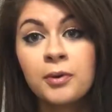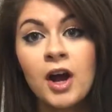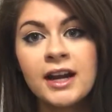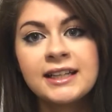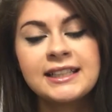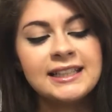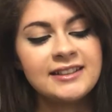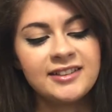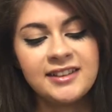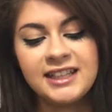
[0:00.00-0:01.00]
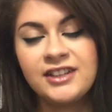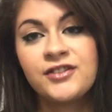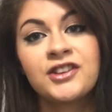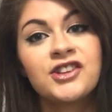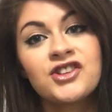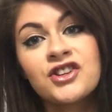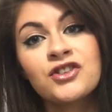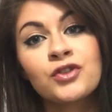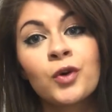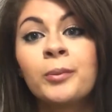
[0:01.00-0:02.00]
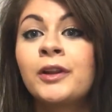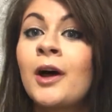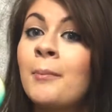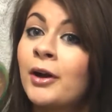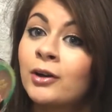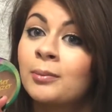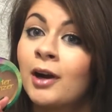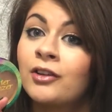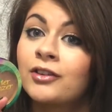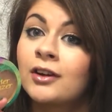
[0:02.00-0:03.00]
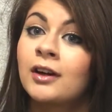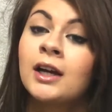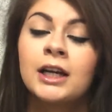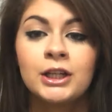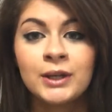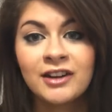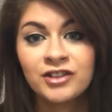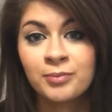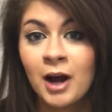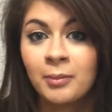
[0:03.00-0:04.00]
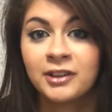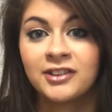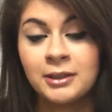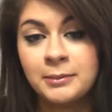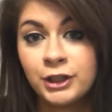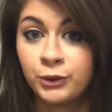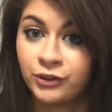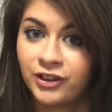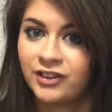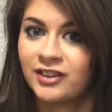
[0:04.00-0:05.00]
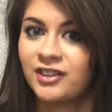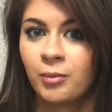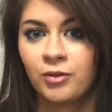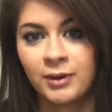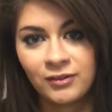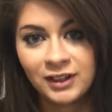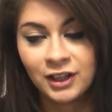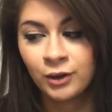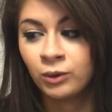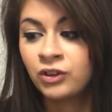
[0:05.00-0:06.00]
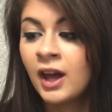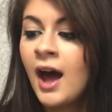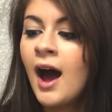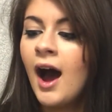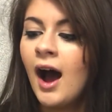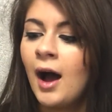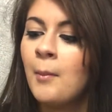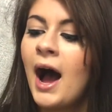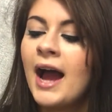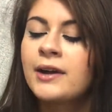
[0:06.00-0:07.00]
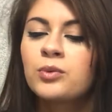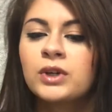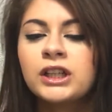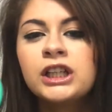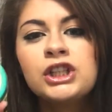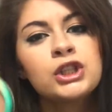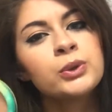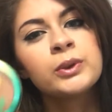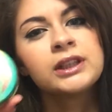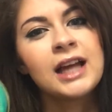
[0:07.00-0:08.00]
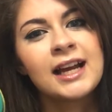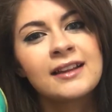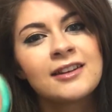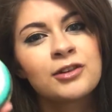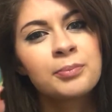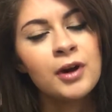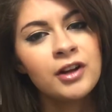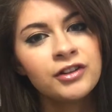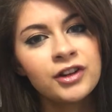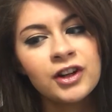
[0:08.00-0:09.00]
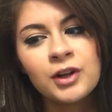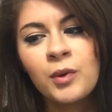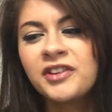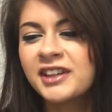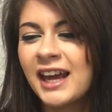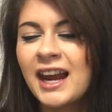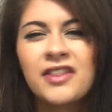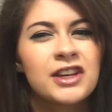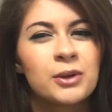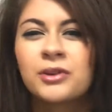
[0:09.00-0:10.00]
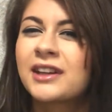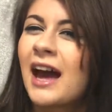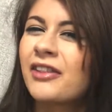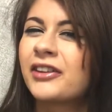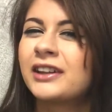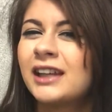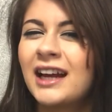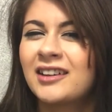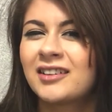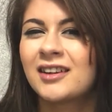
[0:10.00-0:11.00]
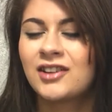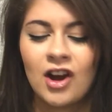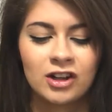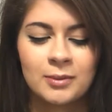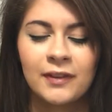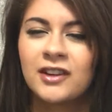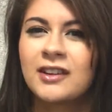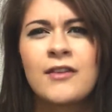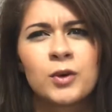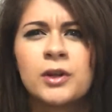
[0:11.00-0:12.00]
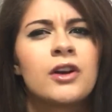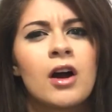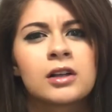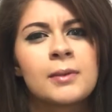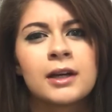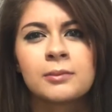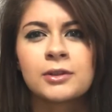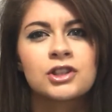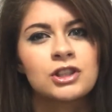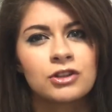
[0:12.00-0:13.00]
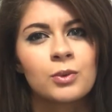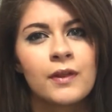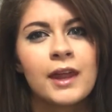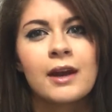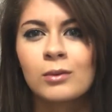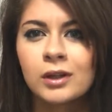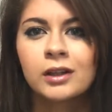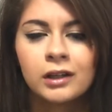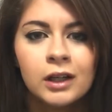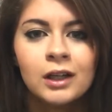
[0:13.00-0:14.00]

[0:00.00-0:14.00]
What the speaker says: product is the Physicians Formula Butter Bronzer. You guys have probably seen me use this in some of my videos. I really do like this bronzer. Once again, I think it was Kathleen Lights that talked about this. Everyone talked about it, but she's the one that I really